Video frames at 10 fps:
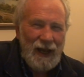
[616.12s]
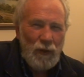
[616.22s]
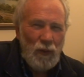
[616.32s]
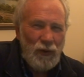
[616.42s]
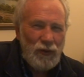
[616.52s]

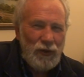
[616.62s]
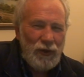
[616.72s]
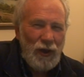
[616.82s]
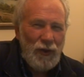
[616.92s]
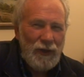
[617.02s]
I want you to
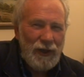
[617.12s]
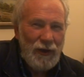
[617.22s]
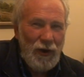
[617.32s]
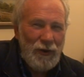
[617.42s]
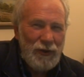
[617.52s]
know that
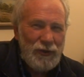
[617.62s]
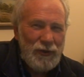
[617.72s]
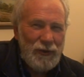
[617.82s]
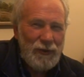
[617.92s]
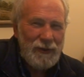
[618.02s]
God is
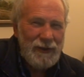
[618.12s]
you.